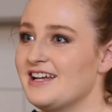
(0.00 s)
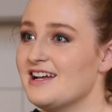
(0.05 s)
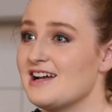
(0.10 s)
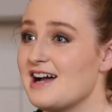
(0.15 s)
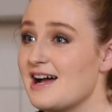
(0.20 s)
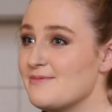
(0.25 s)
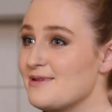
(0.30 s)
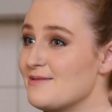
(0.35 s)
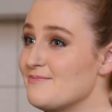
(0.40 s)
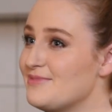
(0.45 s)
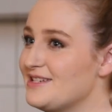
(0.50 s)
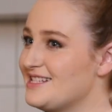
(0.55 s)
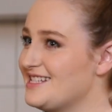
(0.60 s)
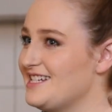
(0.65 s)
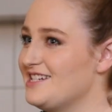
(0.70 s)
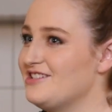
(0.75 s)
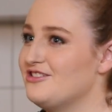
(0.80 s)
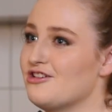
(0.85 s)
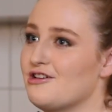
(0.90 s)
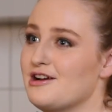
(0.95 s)
I've been
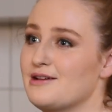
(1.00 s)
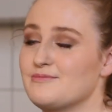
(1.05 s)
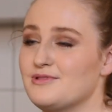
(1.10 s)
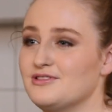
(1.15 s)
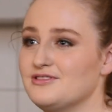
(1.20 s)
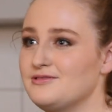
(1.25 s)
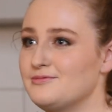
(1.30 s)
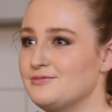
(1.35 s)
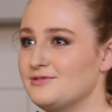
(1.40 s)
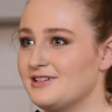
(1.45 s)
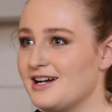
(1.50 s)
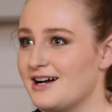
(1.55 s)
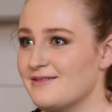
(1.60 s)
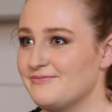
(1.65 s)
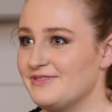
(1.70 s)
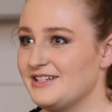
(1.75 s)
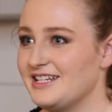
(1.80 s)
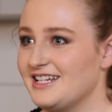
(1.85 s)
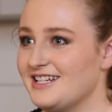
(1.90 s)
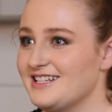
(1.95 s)
busy growing multiple
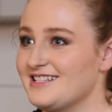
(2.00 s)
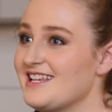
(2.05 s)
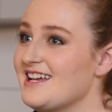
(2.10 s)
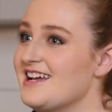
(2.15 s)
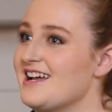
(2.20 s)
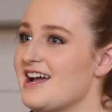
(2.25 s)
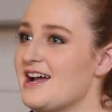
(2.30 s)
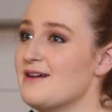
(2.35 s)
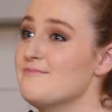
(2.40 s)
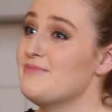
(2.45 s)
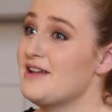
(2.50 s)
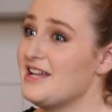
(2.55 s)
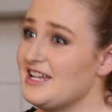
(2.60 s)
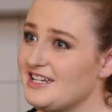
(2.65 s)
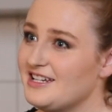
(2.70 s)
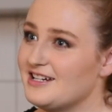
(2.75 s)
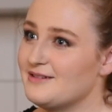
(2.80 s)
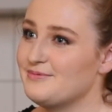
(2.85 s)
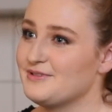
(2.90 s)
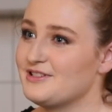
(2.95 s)
companies and
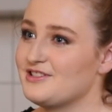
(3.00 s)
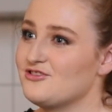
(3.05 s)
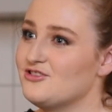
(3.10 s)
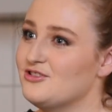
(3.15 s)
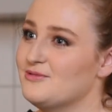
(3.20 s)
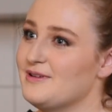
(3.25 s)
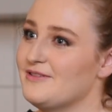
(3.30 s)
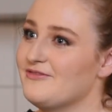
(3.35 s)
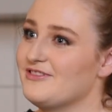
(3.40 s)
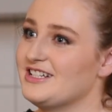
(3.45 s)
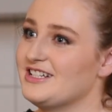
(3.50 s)
baking up a storm every